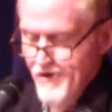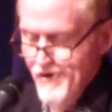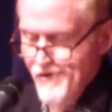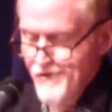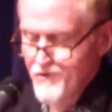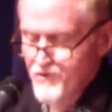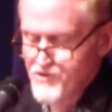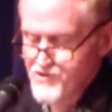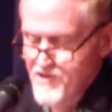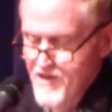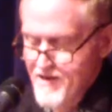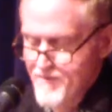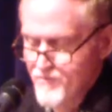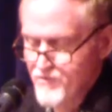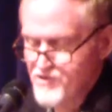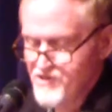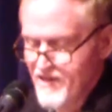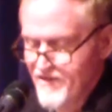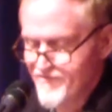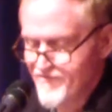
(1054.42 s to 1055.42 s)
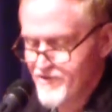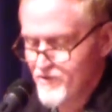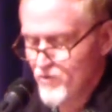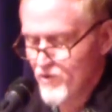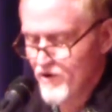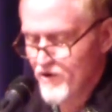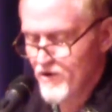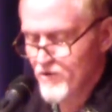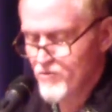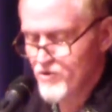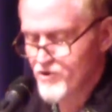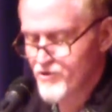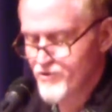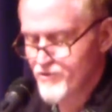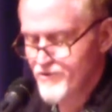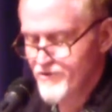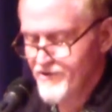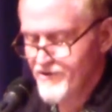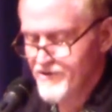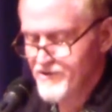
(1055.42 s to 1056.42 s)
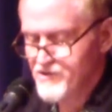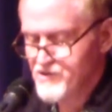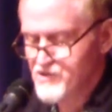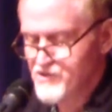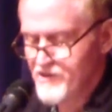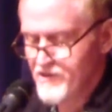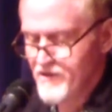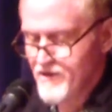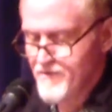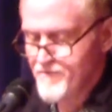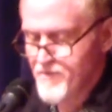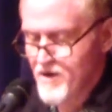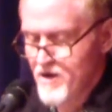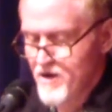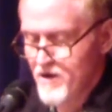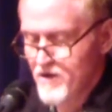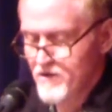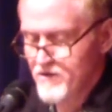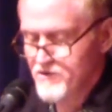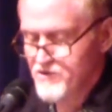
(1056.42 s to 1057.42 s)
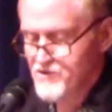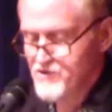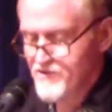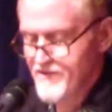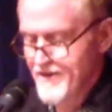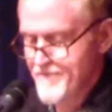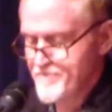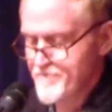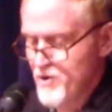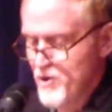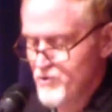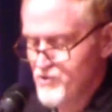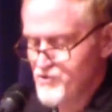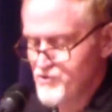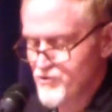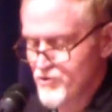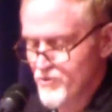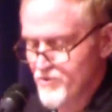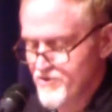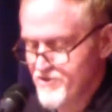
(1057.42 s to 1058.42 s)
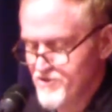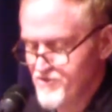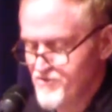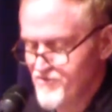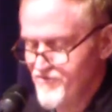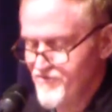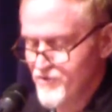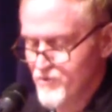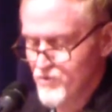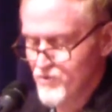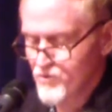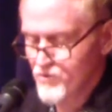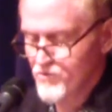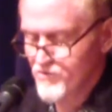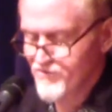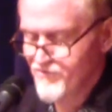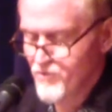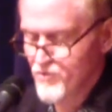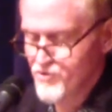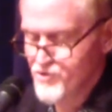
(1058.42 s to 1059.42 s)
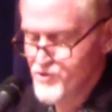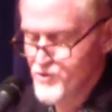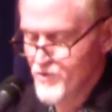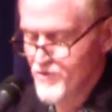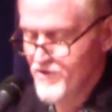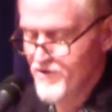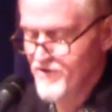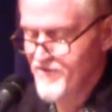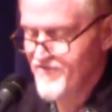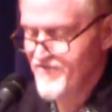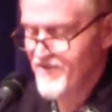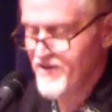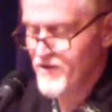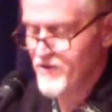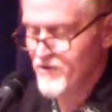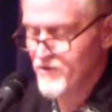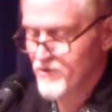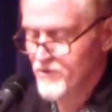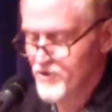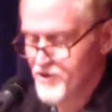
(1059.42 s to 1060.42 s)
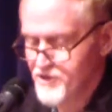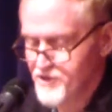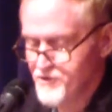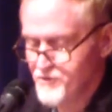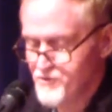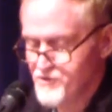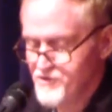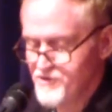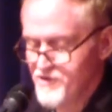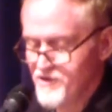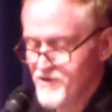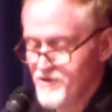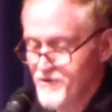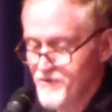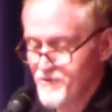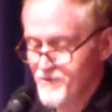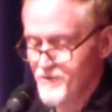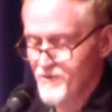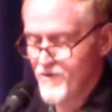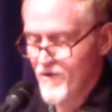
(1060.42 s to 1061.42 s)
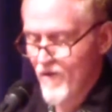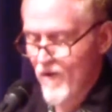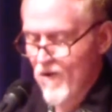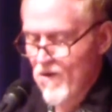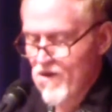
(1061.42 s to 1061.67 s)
Uncle Sam was everywhere, recruiting, selling bonds, that poster with its virile, foreshortened finger accusing you.